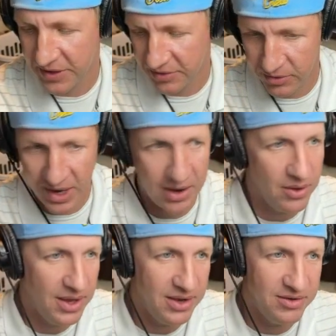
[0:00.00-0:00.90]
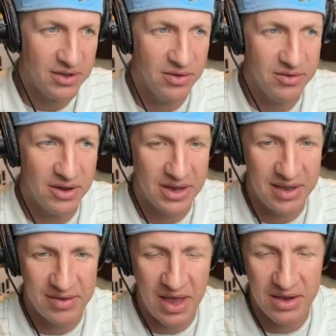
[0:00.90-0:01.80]
yeah, go ahead and check those out, guys.
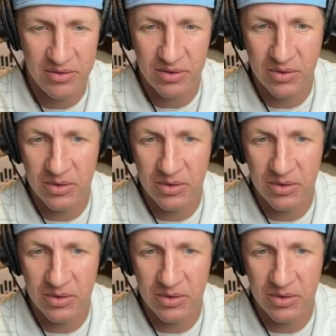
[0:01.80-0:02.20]
I do